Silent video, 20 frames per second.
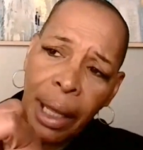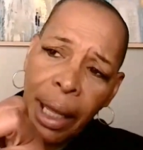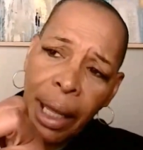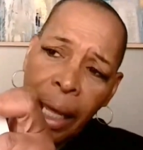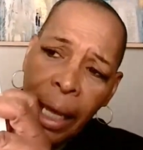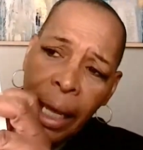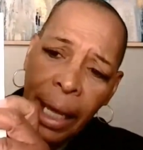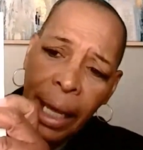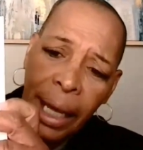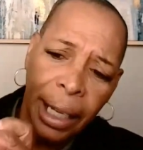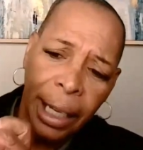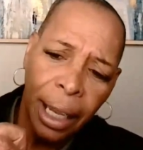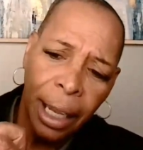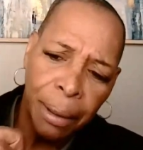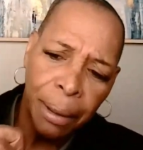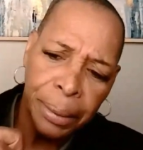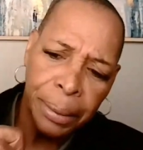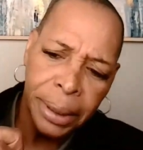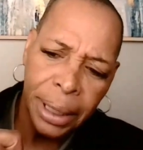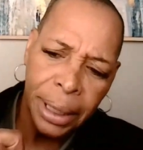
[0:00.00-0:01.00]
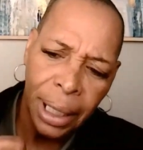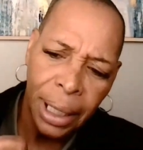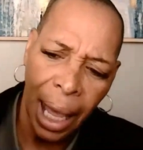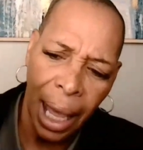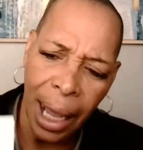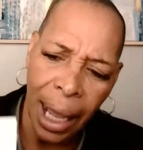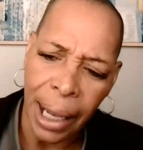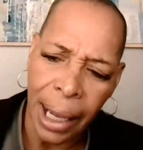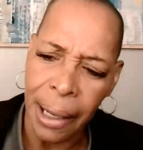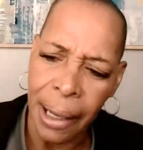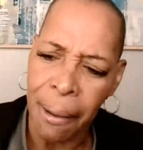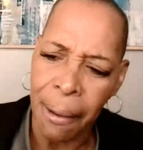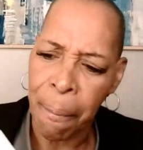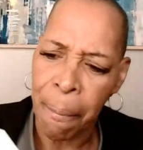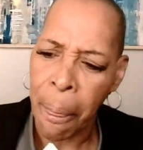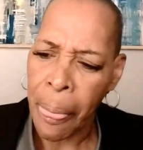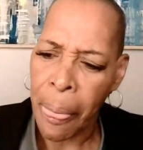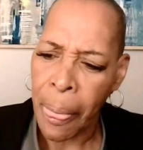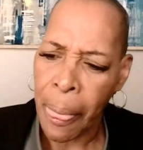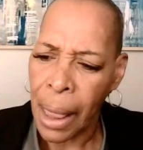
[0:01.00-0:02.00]
It comes to like
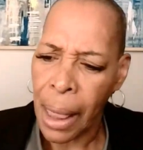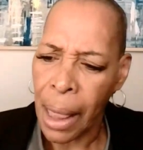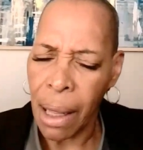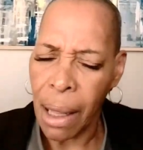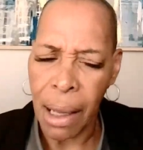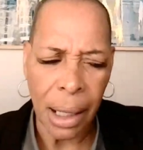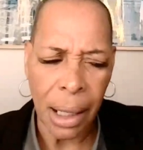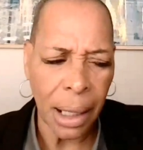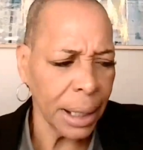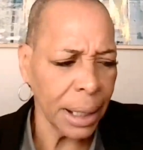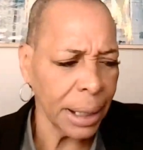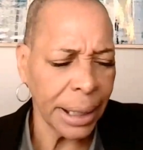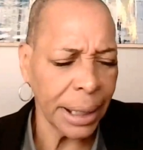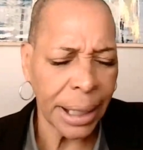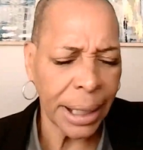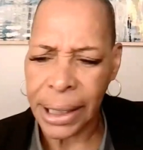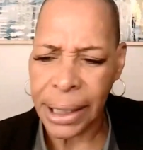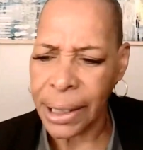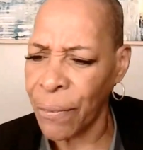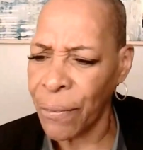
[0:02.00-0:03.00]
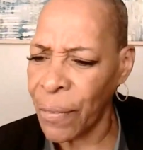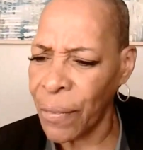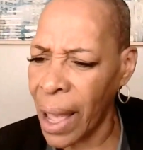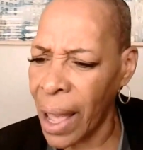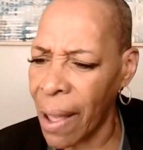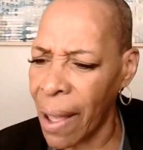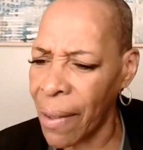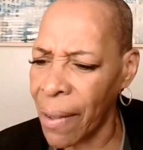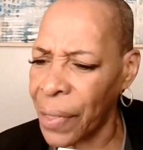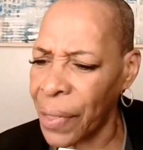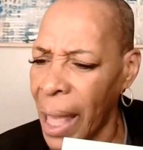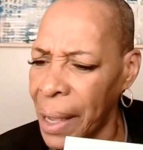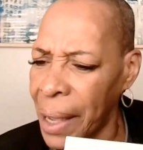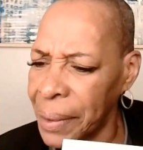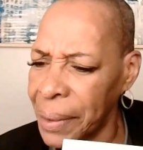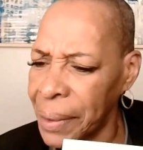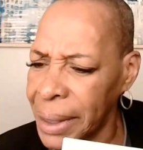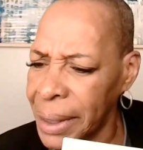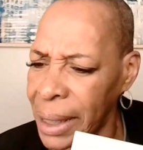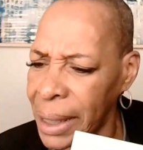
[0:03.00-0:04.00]

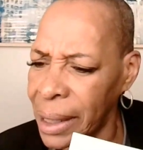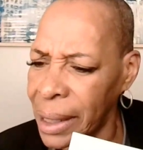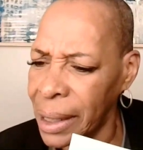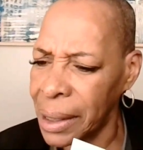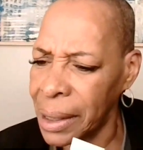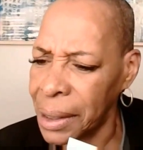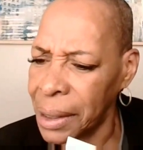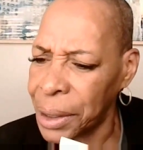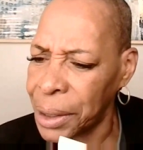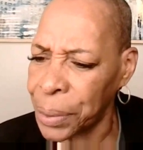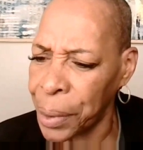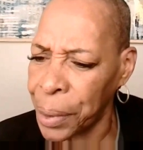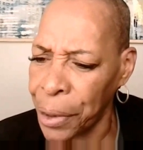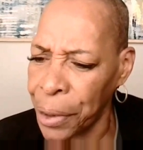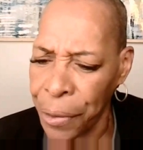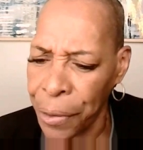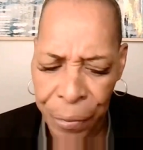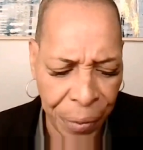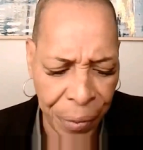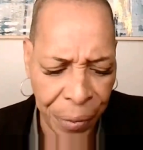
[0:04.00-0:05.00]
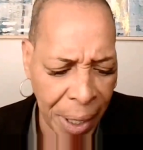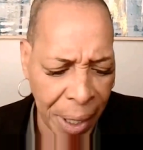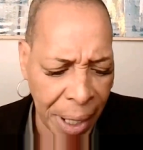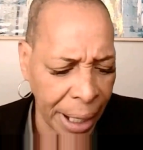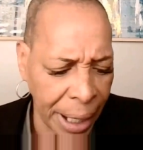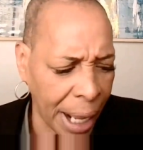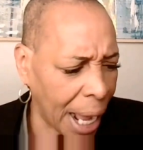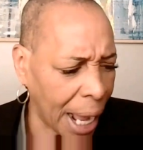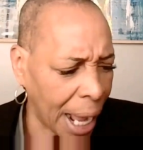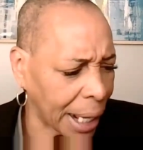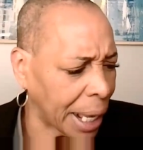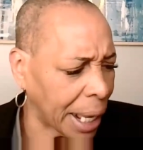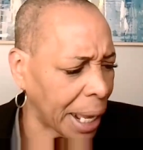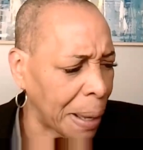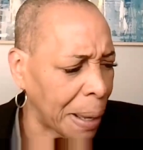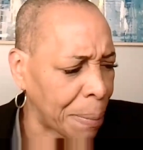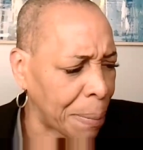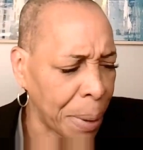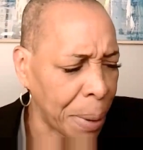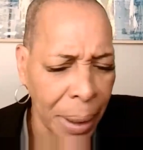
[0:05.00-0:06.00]
65,000 square feet. I can't
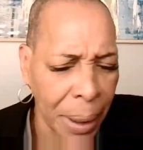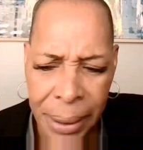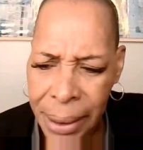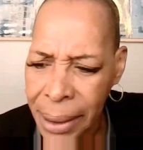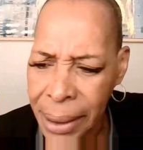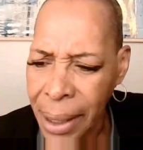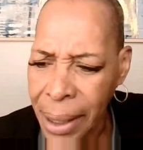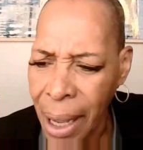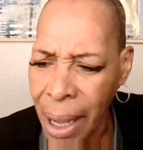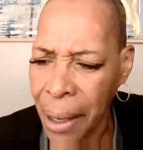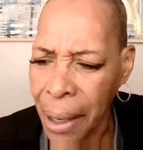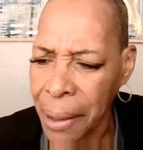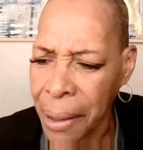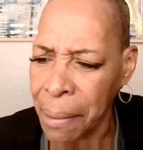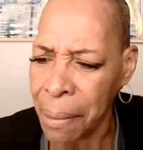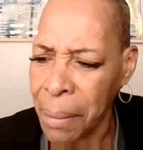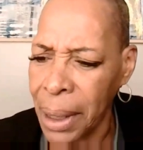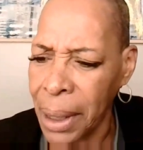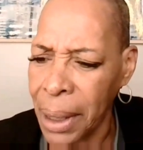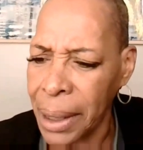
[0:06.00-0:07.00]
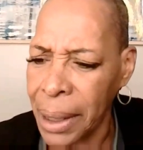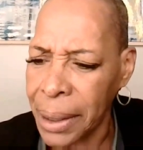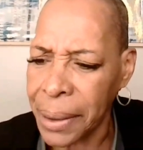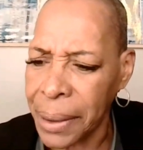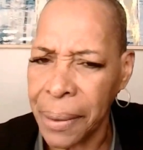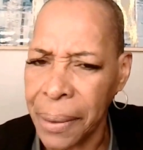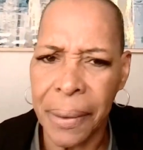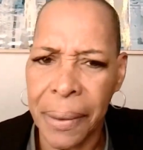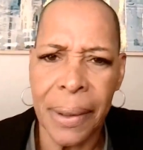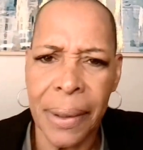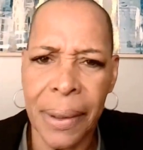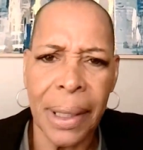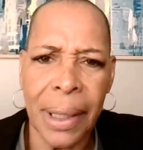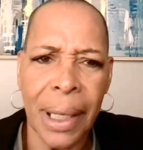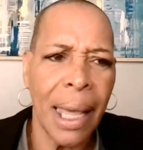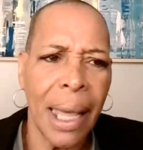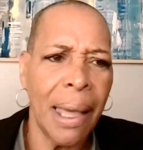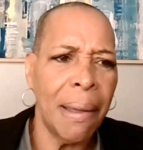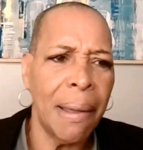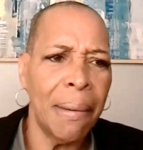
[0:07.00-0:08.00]
post the documents
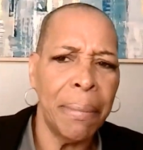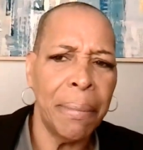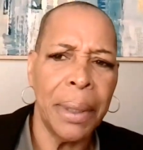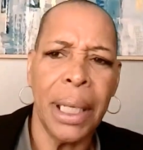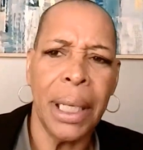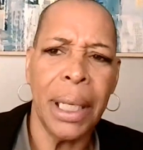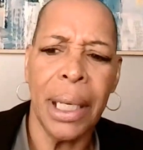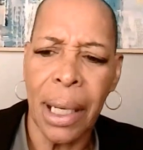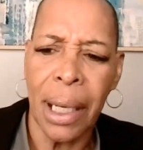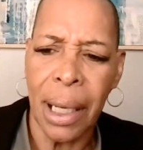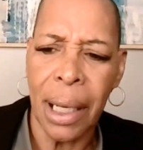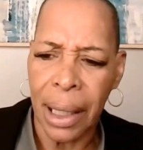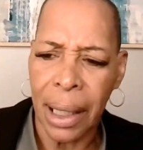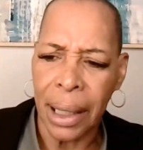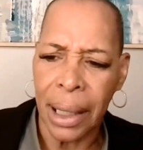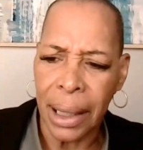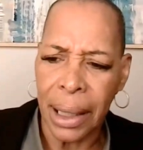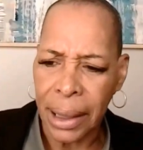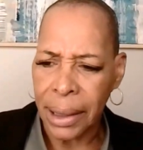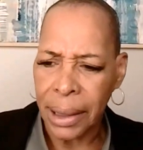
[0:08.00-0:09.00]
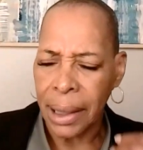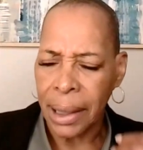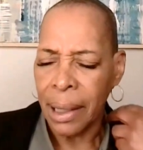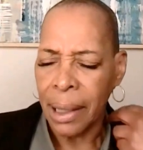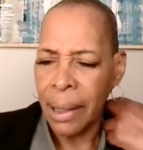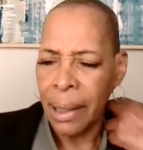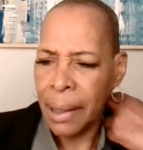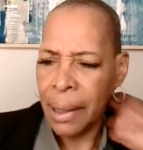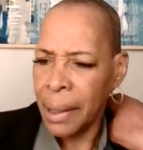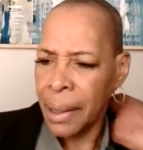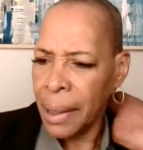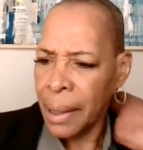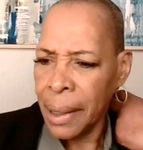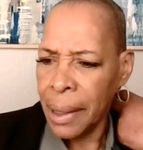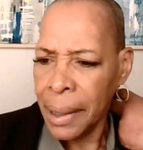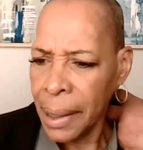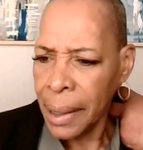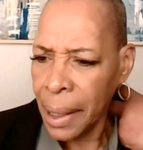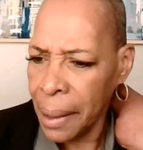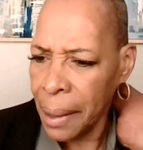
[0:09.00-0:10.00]
online because
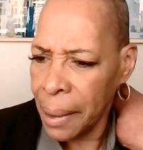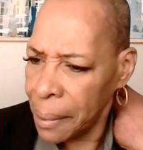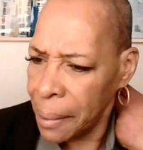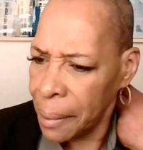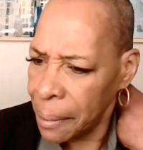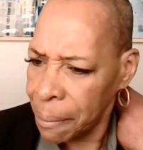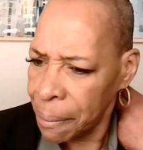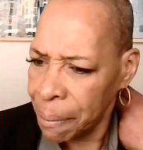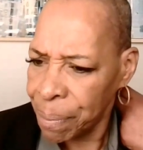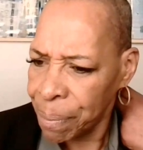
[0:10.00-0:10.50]
um,